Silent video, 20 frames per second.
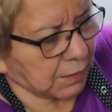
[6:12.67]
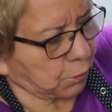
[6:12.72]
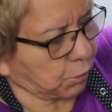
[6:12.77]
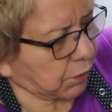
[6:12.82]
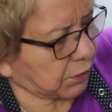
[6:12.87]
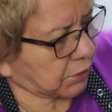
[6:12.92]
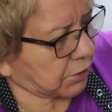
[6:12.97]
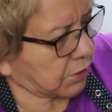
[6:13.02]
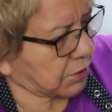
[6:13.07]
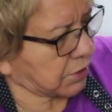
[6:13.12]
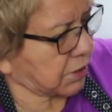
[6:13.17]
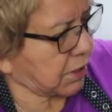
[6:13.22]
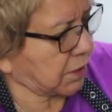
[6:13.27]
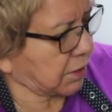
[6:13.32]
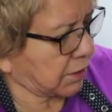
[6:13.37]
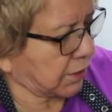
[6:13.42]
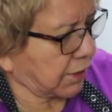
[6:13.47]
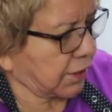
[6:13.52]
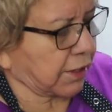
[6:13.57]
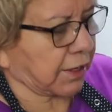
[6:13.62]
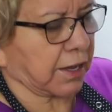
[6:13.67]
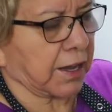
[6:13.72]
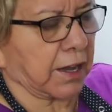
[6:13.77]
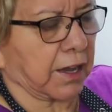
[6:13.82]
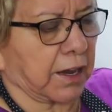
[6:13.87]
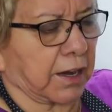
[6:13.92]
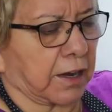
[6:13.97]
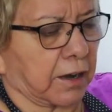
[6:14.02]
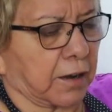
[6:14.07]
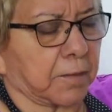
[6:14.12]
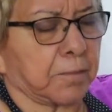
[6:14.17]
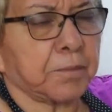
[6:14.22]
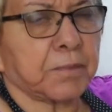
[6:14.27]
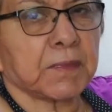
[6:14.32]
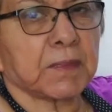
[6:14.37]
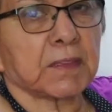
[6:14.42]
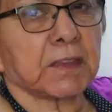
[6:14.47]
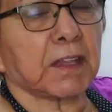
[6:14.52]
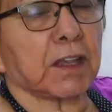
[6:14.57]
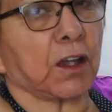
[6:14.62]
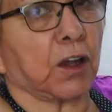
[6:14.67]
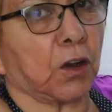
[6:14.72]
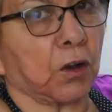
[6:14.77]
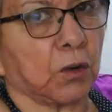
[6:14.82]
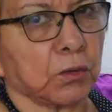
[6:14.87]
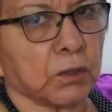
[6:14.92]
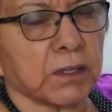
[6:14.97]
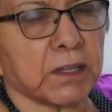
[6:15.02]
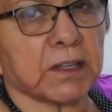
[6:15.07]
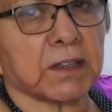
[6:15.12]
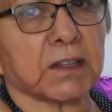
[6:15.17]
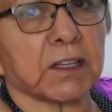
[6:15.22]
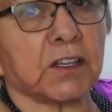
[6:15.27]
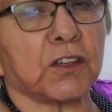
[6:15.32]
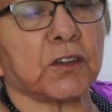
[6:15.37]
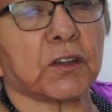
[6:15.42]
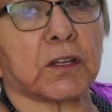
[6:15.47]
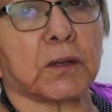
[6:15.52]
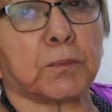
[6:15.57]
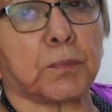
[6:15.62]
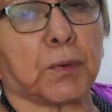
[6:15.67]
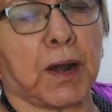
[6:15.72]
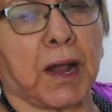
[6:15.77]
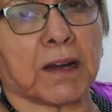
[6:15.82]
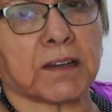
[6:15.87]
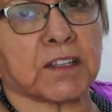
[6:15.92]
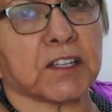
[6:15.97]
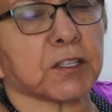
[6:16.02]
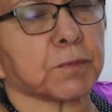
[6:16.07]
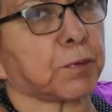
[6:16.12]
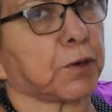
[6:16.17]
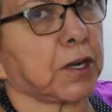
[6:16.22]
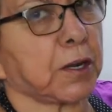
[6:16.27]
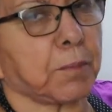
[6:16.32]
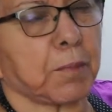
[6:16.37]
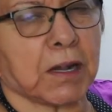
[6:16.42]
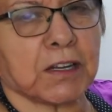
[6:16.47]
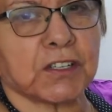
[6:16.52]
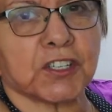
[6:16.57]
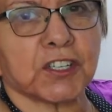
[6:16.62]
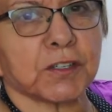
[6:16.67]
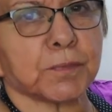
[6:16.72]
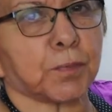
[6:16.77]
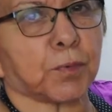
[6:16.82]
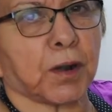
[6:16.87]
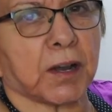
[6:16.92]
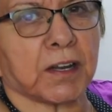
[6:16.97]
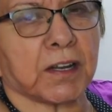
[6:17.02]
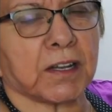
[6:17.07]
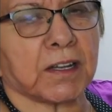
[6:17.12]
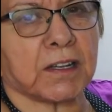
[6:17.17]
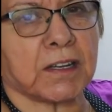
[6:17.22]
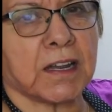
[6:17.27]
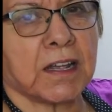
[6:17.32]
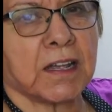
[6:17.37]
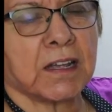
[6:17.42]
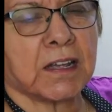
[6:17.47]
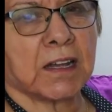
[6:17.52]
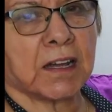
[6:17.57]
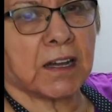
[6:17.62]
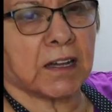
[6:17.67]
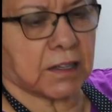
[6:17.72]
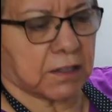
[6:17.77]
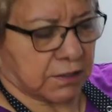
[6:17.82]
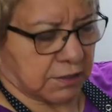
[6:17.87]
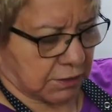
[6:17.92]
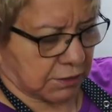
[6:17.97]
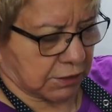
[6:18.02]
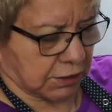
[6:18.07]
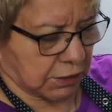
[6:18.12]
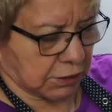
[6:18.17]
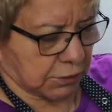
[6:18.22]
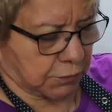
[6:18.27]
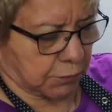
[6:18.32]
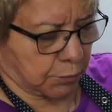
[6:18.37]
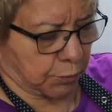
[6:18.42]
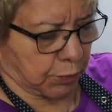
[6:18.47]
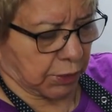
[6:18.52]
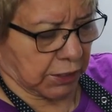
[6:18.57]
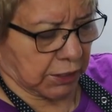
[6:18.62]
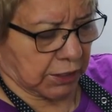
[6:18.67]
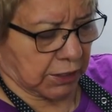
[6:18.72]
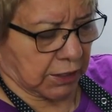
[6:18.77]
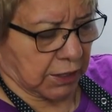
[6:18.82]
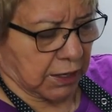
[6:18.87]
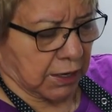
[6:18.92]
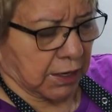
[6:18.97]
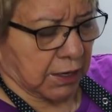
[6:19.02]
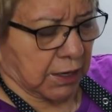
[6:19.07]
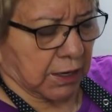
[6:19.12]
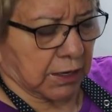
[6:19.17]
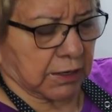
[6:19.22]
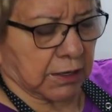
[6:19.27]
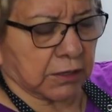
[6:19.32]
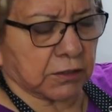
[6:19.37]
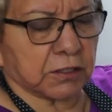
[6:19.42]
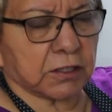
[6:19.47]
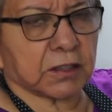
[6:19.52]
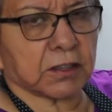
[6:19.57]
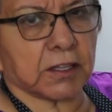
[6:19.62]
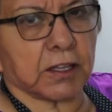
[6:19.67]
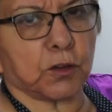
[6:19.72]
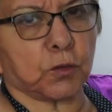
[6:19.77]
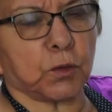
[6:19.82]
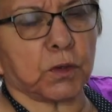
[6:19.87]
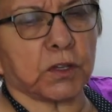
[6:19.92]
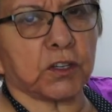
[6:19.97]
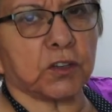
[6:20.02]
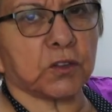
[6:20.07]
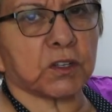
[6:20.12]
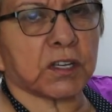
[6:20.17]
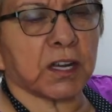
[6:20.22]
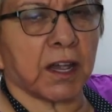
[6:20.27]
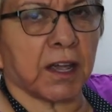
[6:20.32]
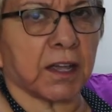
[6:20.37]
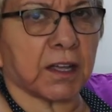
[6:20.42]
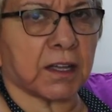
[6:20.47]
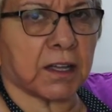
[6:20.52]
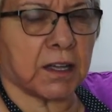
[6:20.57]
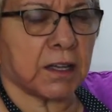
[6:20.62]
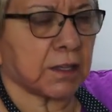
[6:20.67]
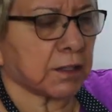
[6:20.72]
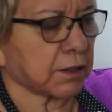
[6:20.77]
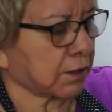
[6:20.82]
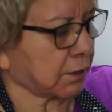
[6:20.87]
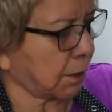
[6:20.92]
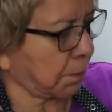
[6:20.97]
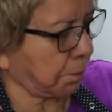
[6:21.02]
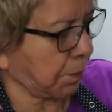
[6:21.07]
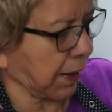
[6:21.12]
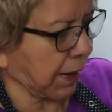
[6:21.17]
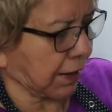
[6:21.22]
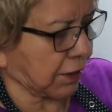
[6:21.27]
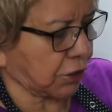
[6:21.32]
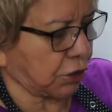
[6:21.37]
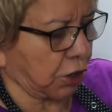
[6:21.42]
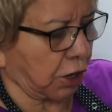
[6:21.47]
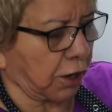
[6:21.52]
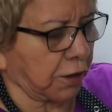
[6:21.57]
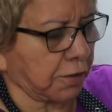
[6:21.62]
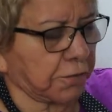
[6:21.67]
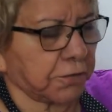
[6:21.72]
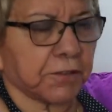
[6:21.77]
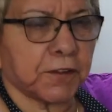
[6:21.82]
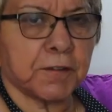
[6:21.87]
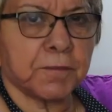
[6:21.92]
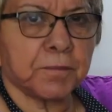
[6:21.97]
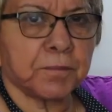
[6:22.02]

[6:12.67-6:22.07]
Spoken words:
With the synthetic hair, the only thing you can practice pretty much is braiding, successful braiding. Another thing, when you take the band off,